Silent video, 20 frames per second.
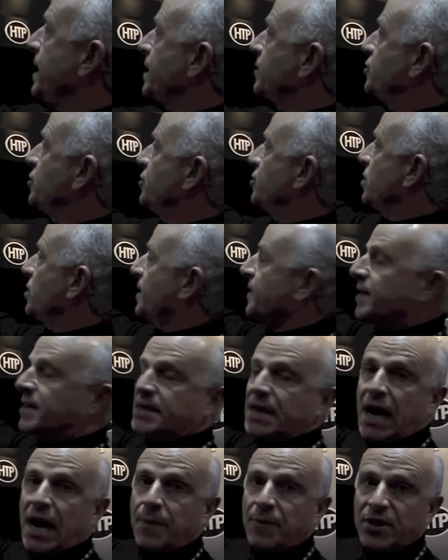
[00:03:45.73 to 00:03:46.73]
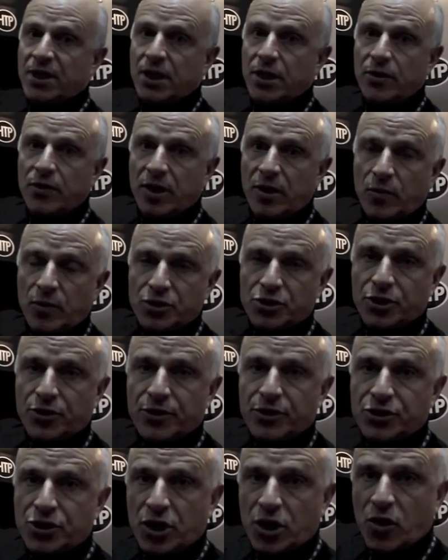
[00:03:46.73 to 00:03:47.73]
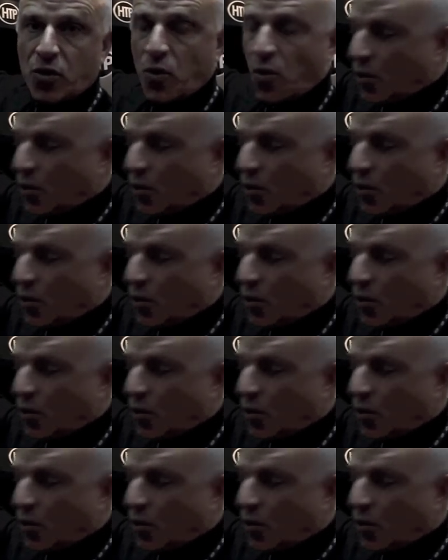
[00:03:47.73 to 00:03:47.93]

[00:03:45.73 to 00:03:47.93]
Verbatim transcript: connections on the top of the unit which are inch and a